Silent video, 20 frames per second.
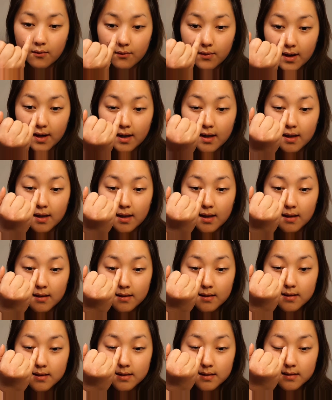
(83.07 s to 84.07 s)
right
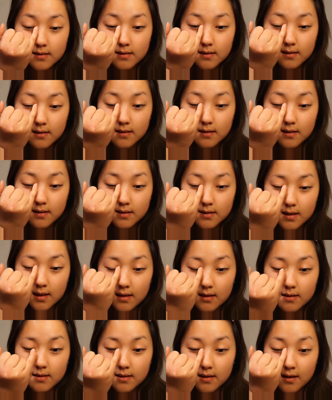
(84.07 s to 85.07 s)
in the
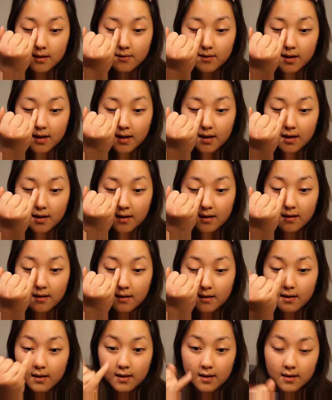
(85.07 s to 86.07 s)
center right
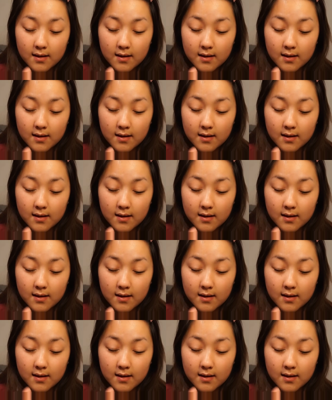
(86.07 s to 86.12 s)
here.